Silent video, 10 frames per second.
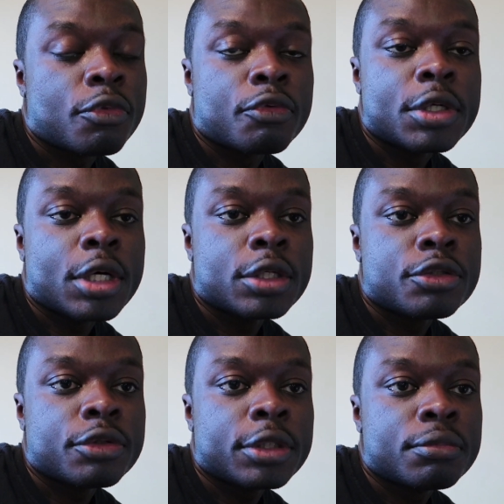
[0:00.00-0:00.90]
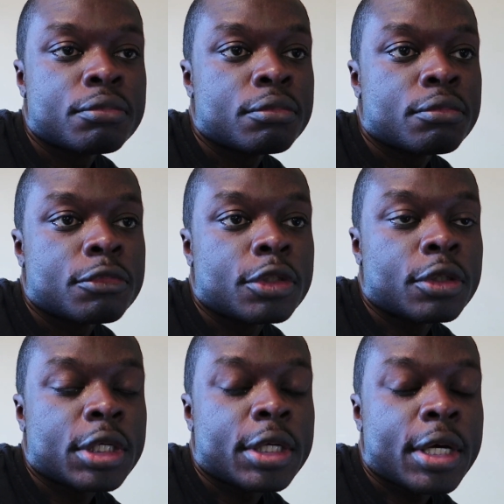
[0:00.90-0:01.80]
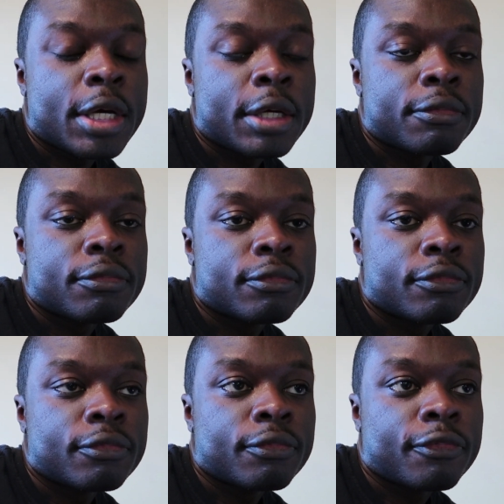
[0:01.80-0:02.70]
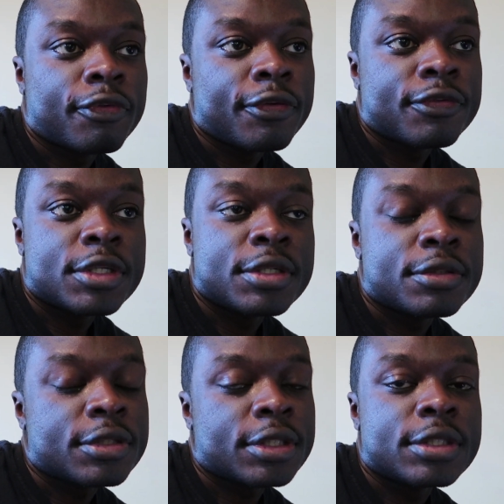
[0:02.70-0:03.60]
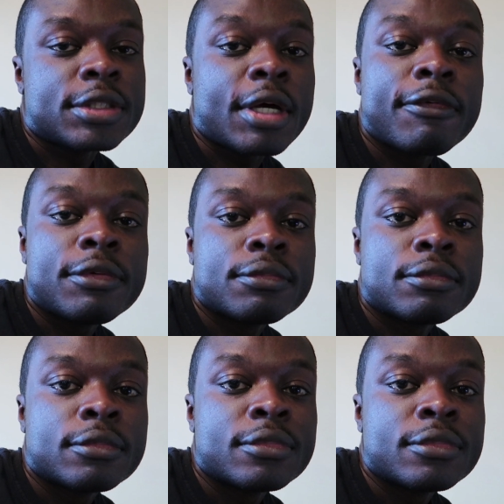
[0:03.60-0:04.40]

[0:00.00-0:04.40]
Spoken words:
$300, you're looking at $1567.